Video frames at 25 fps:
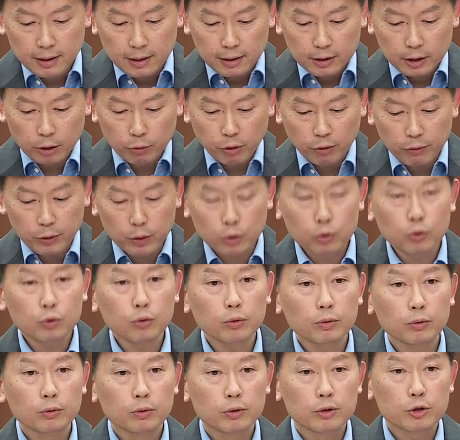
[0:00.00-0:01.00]
The
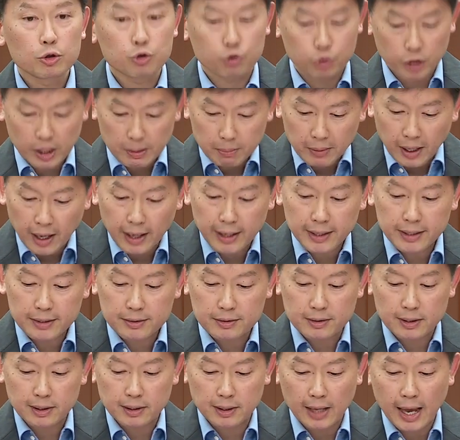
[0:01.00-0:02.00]
review
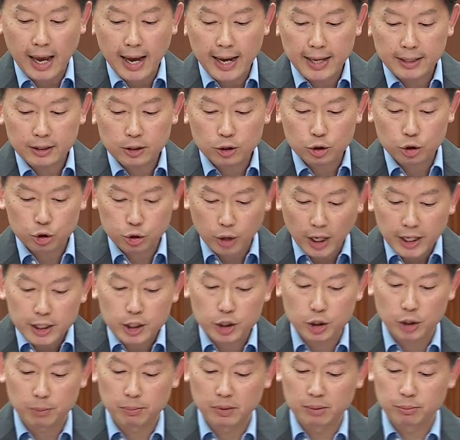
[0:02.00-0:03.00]
streamlines land
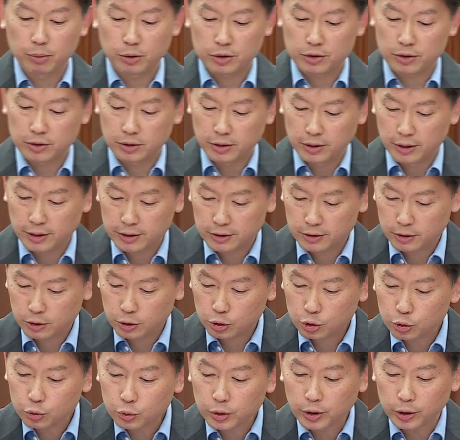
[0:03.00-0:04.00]
transshipment procedures
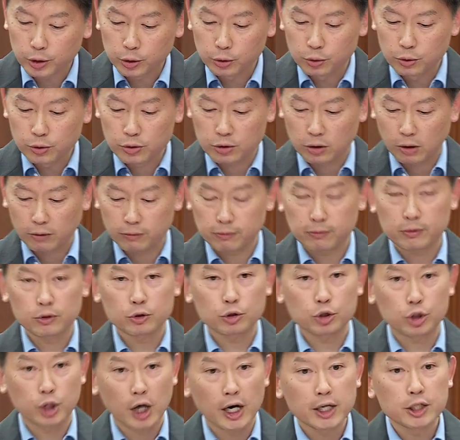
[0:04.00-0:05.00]
through the use of
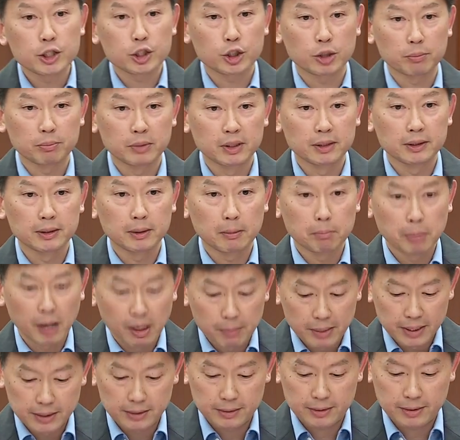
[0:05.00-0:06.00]
transshipment
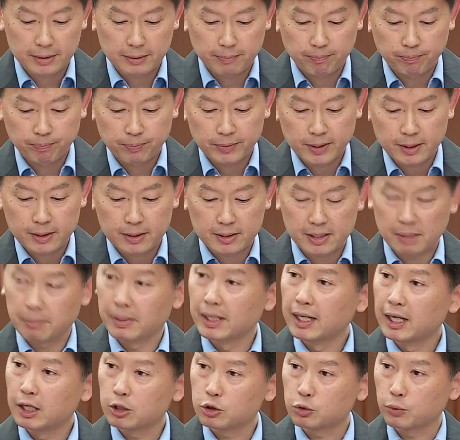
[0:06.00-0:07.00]
permits,
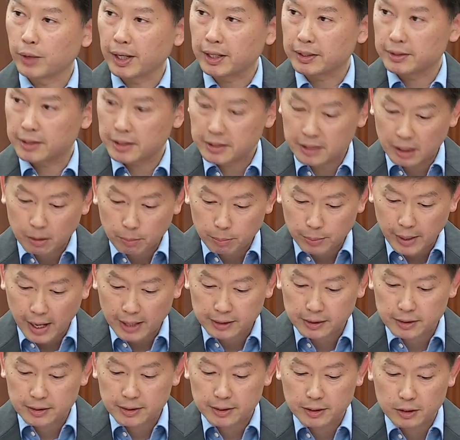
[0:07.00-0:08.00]
similar to existing
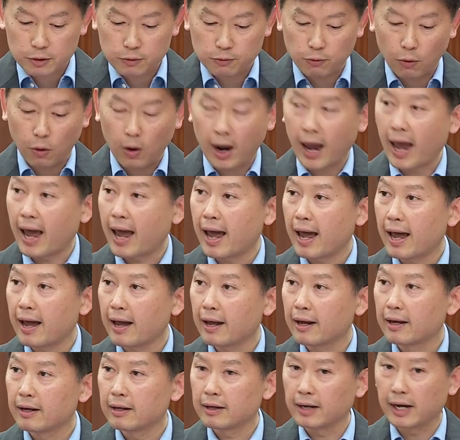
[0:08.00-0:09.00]
practices for air
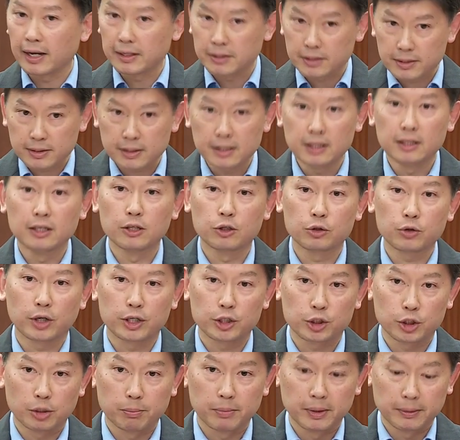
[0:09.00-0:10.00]
and sea
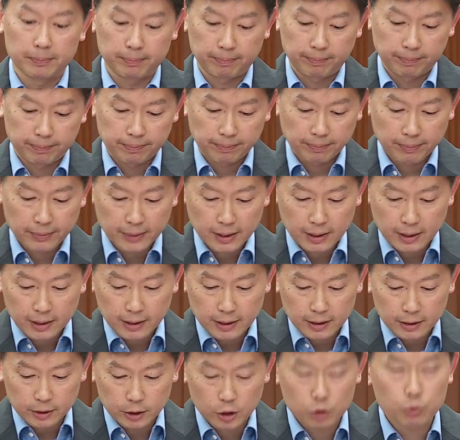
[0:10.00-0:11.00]
transshipment.
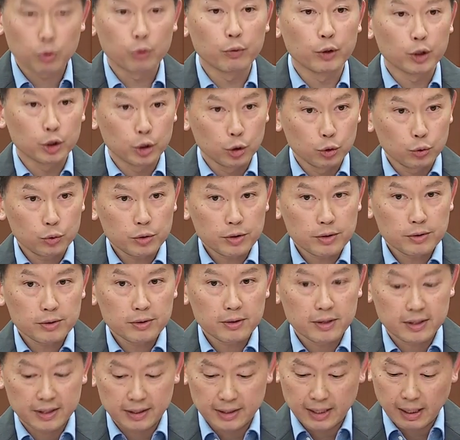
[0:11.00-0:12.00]
This will
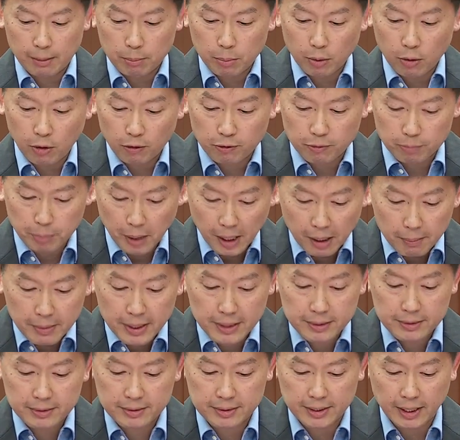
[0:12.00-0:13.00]
reduce the number of
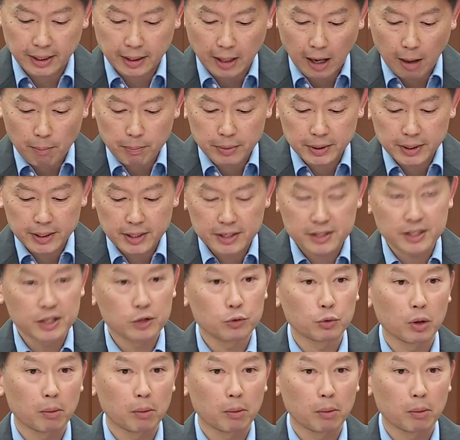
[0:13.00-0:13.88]
permits that companies need to